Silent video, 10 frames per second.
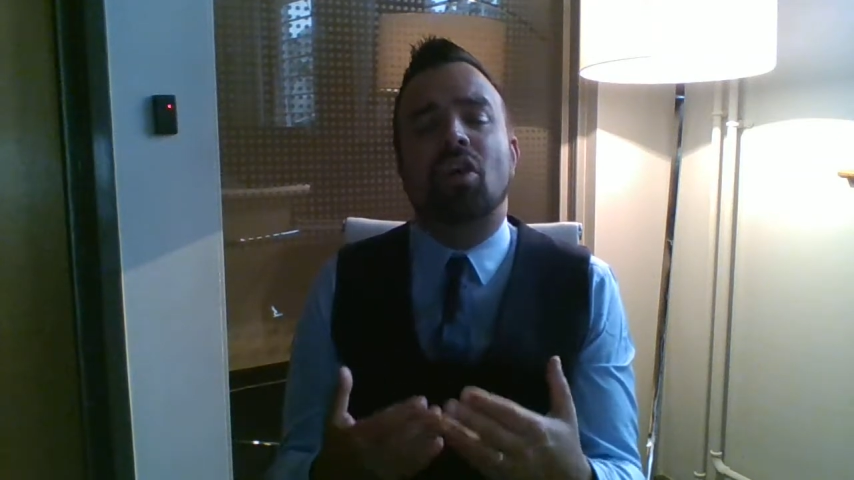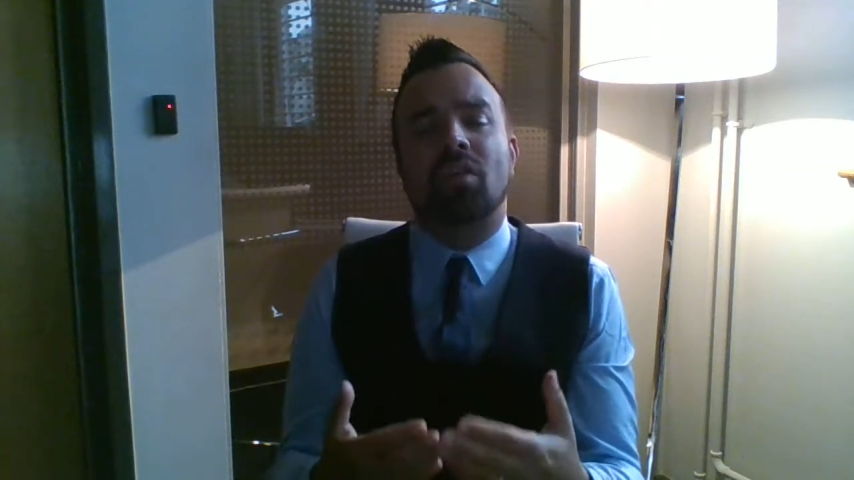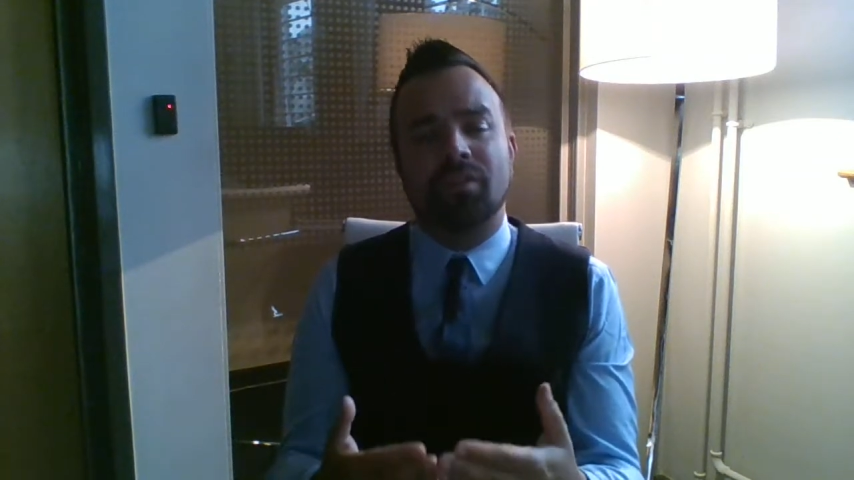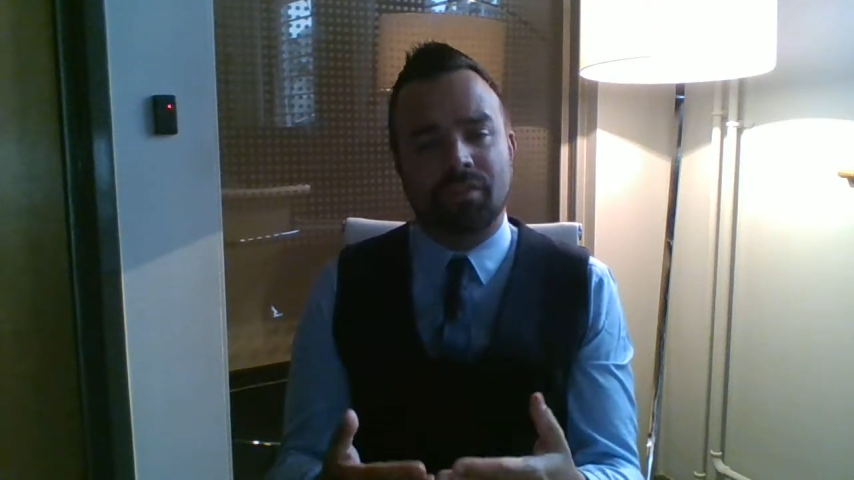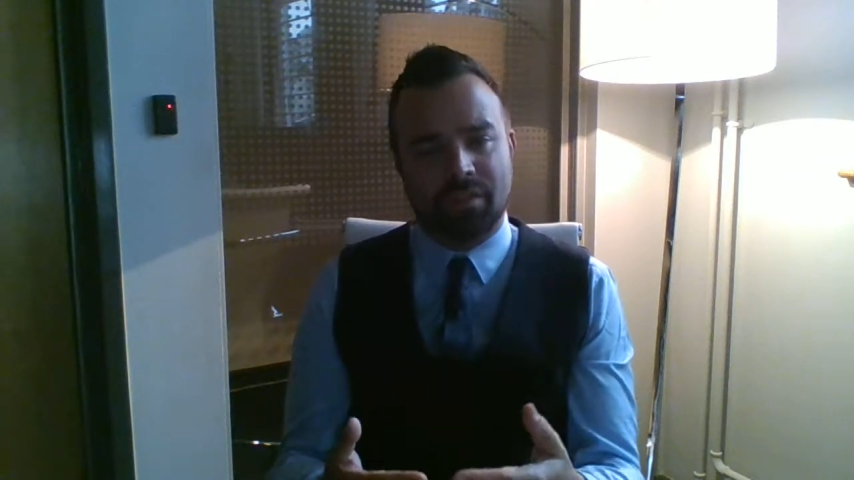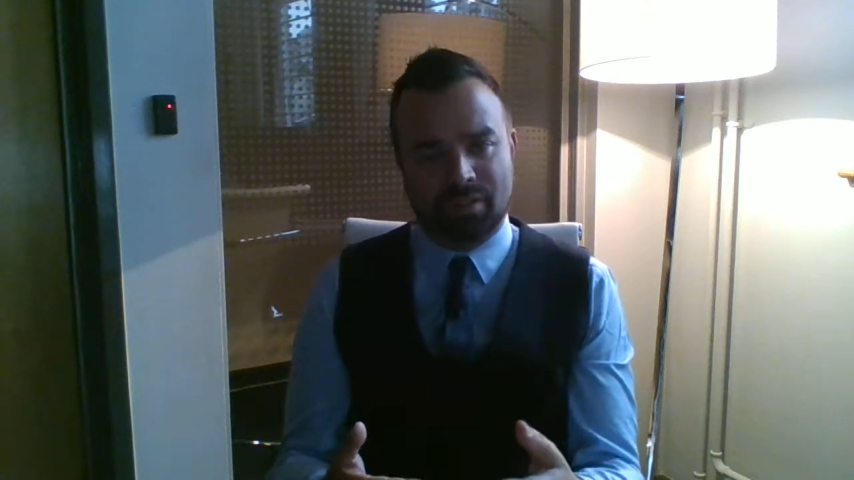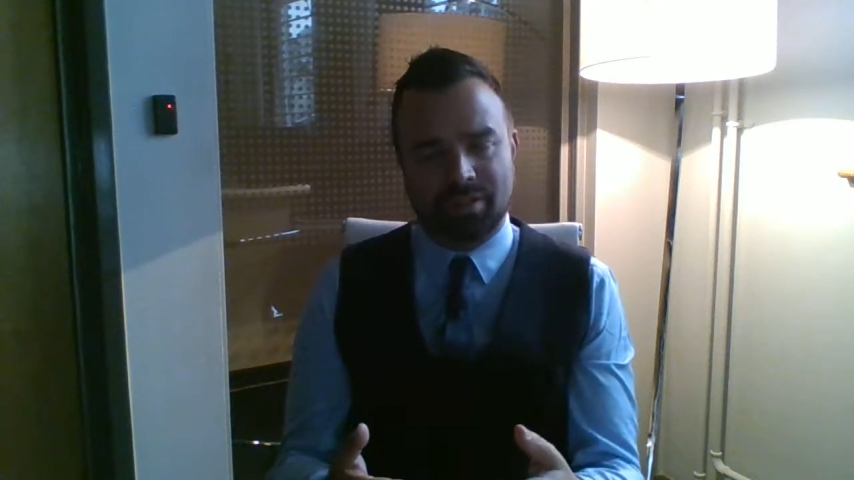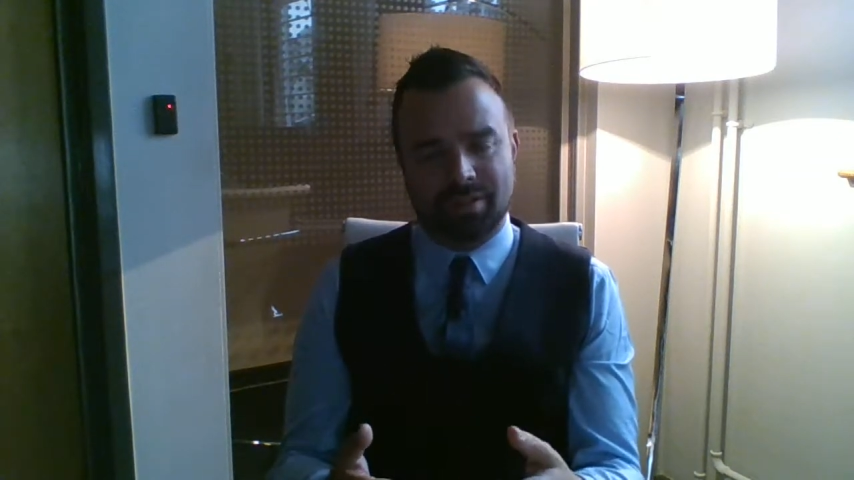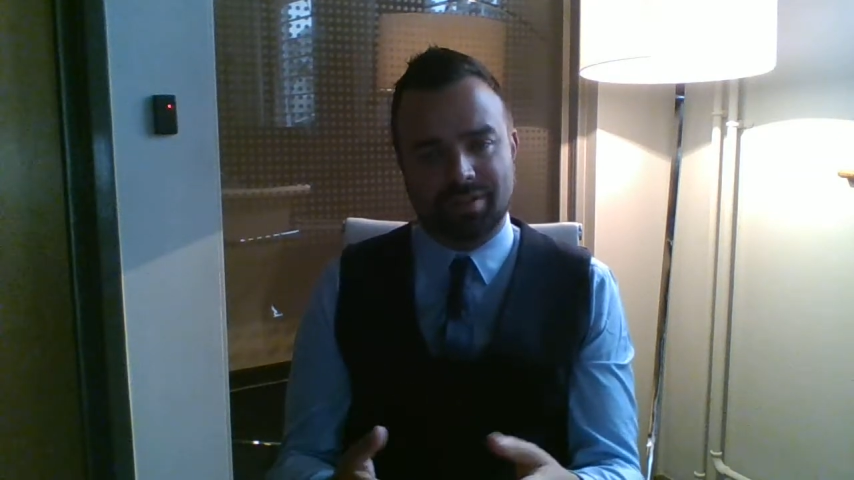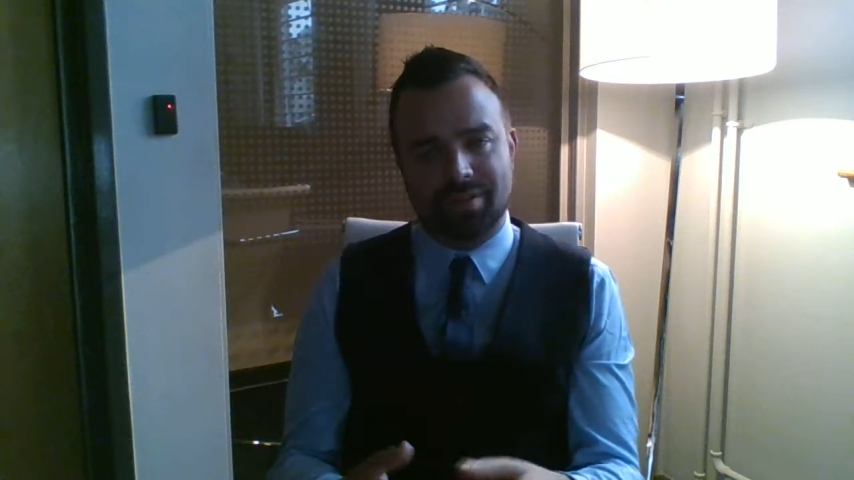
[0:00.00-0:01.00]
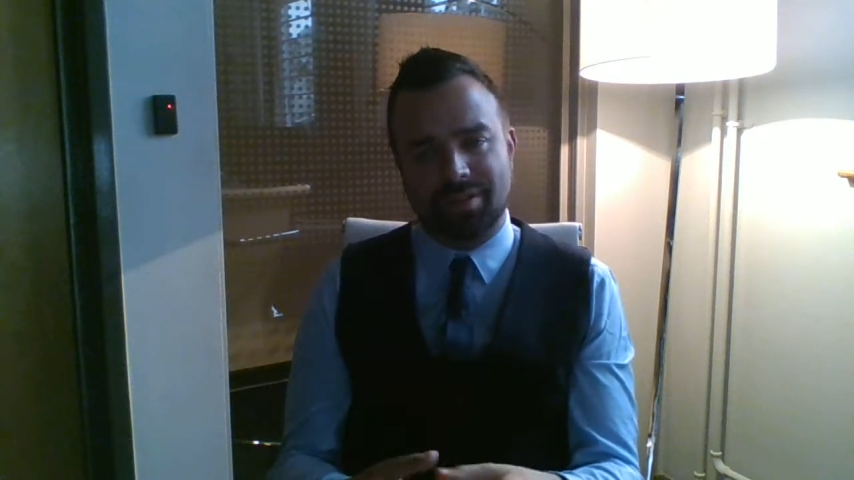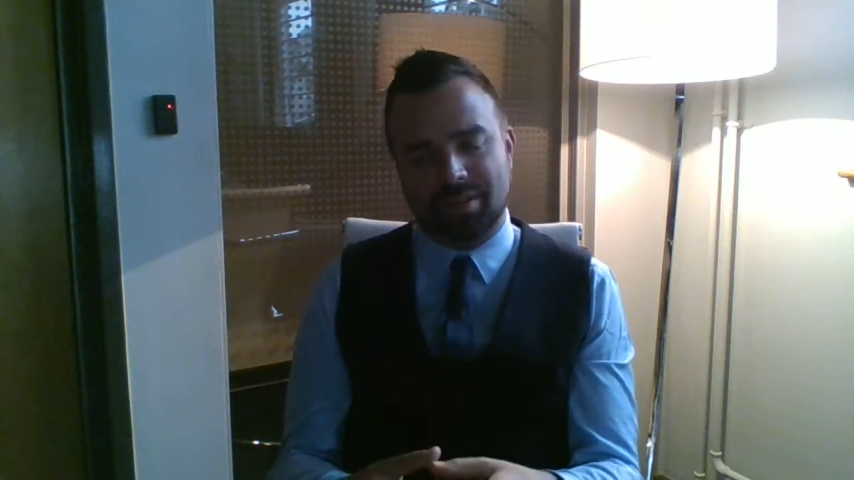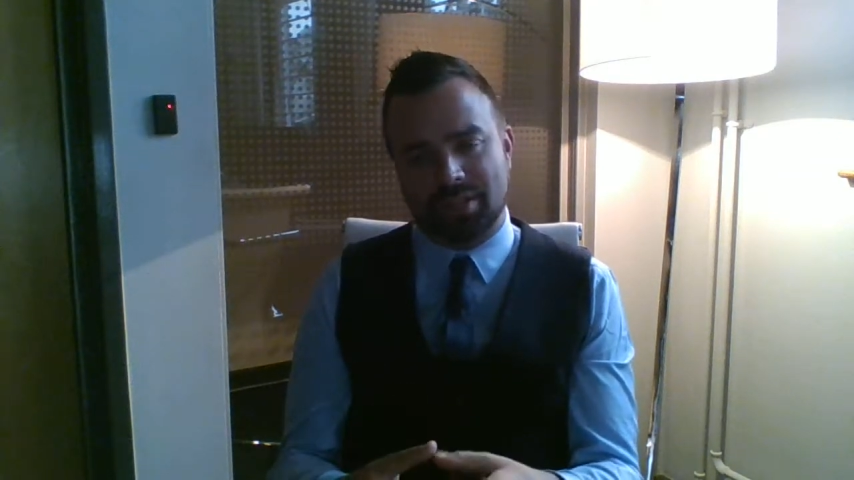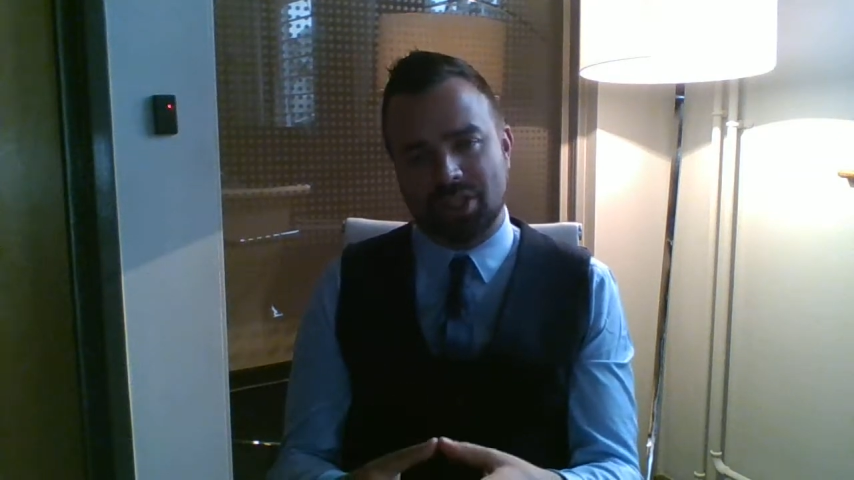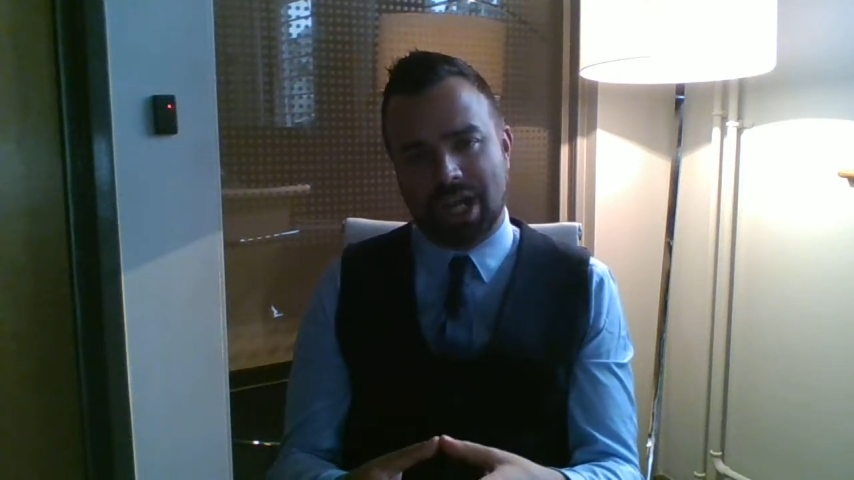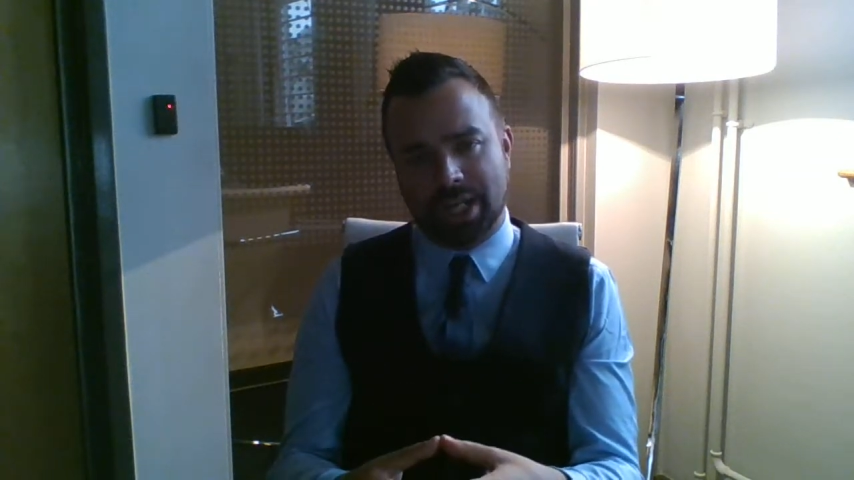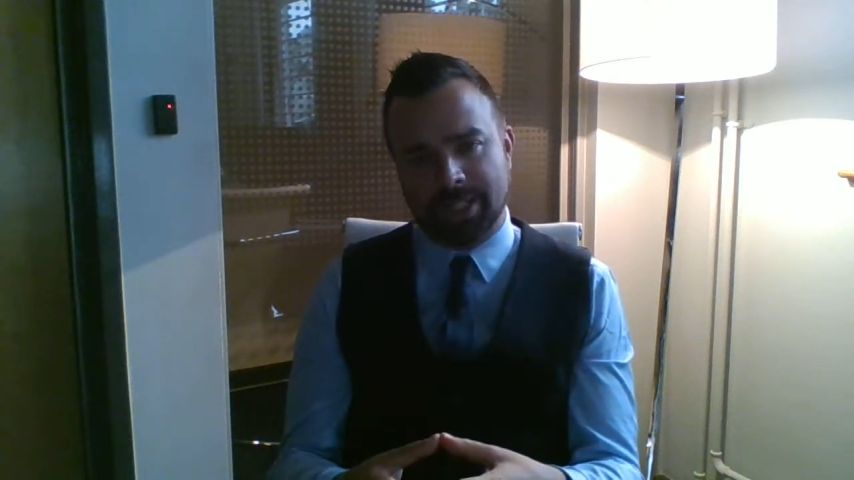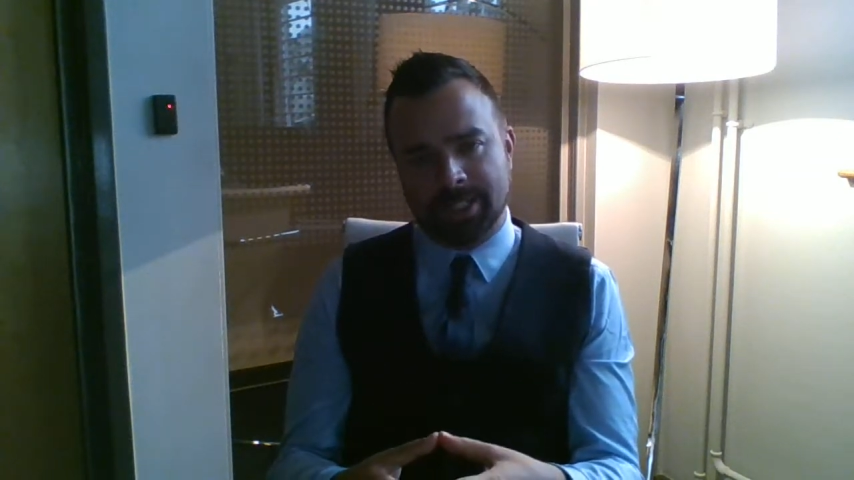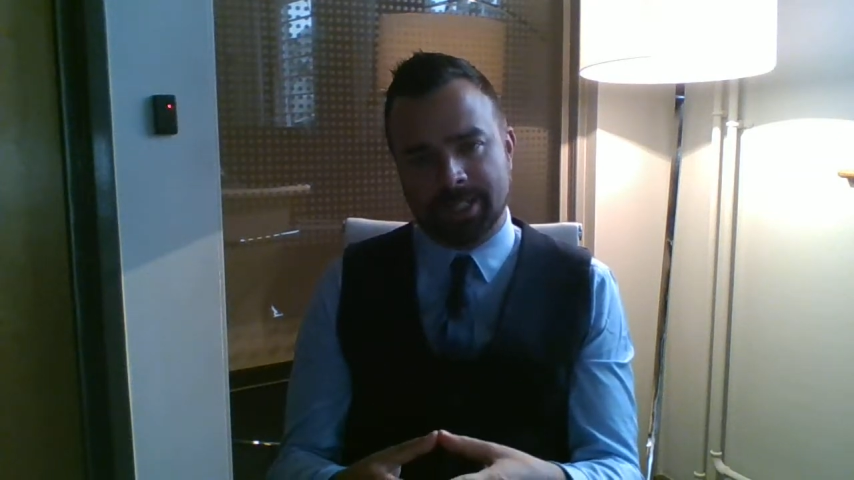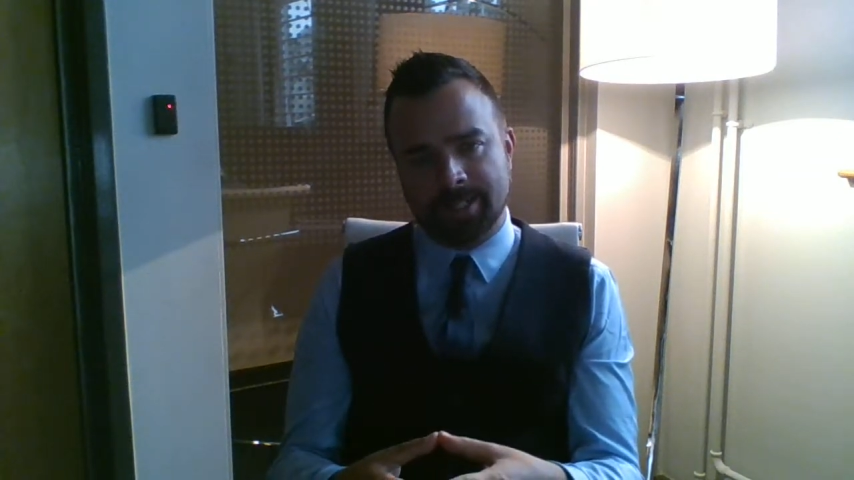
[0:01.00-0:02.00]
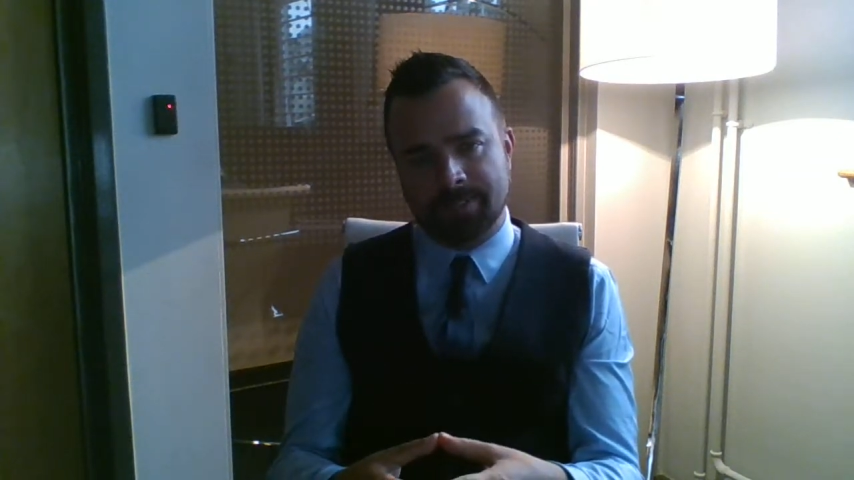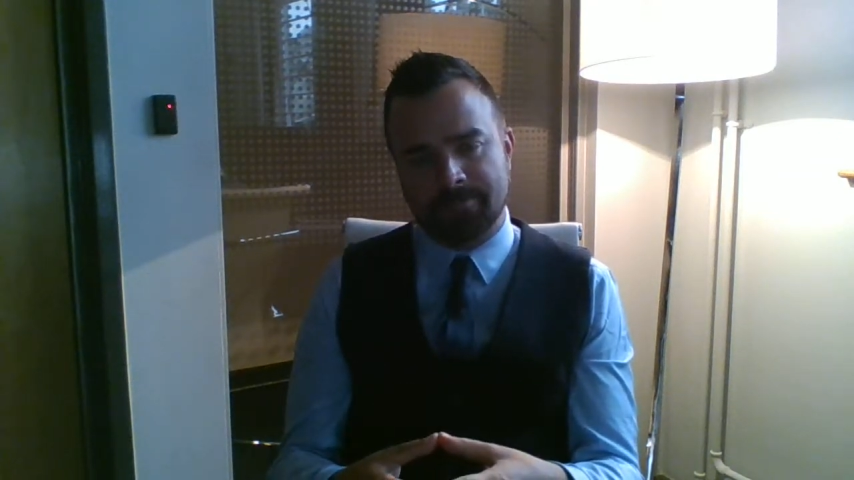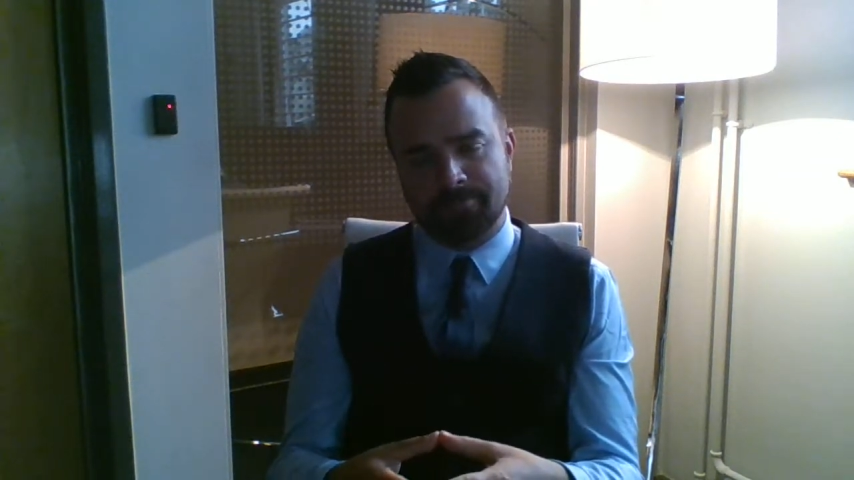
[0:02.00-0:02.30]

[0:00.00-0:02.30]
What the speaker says: confidence to challenge it.